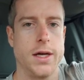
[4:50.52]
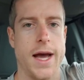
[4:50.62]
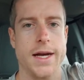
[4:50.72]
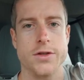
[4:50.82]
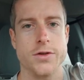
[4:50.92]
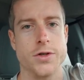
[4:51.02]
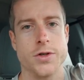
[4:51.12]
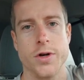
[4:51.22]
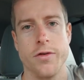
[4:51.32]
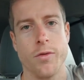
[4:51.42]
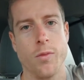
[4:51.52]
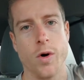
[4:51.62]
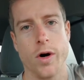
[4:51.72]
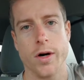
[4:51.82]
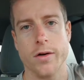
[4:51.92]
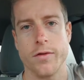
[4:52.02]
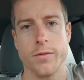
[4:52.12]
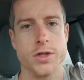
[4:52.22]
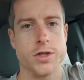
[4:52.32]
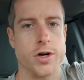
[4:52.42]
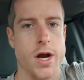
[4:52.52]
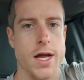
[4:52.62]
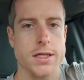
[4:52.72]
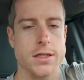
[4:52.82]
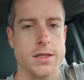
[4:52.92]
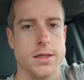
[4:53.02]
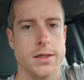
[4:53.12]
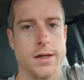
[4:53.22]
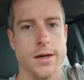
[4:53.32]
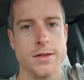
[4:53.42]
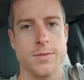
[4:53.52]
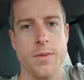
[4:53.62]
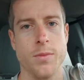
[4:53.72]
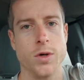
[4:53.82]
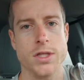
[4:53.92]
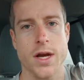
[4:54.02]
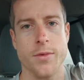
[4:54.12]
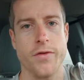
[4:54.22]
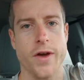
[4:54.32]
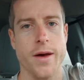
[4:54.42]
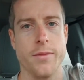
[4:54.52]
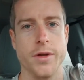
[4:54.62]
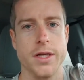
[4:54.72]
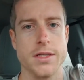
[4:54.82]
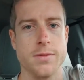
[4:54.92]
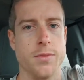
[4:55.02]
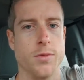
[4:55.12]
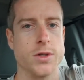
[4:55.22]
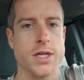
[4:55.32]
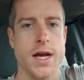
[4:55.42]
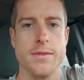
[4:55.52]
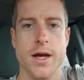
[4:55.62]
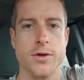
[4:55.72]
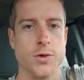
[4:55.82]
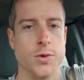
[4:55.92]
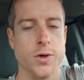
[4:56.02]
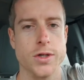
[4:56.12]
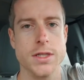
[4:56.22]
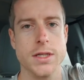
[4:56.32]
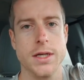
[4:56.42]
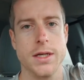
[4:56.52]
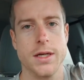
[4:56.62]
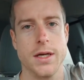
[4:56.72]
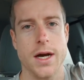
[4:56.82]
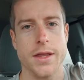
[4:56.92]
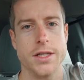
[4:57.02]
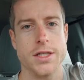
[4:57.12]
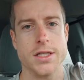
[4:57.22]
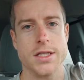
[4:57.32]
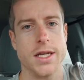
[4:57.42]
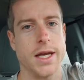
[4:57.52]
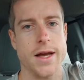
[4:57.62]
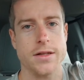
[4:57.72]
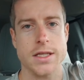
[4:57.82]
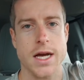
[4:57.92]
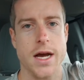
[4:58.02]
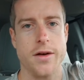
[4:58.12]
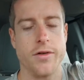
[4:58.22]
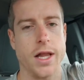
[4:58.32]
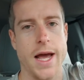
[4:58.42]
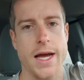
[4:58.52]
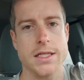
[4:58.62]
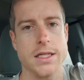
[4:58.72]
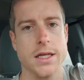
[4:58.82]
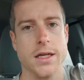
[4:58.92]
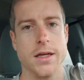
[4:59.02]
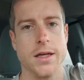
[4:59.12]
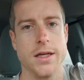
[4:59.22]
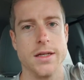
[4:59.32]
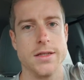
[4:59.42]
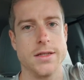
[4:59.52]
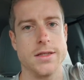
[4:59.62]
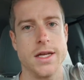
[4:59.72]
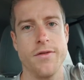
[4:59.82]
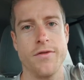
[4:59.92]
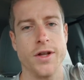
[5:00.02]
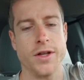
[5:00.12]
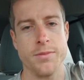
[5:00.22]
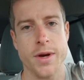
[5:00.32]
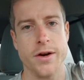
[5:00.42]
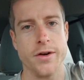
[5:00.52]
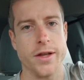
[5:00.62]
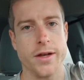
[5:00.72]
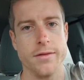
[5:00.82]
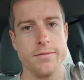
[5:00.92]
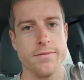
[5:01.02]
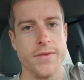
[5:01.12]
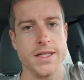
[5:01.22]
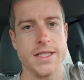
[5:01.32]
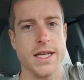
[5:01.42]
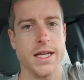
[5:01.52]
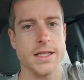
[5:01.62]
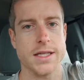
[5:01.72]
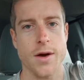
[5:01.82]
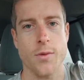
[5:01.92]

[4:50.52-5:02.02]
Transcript: act as a retreat from work, from stress, uh, spend more time with family, spend more time outdoors. I think just sitting outside, relaxing, is infinitely better than, than sitting inside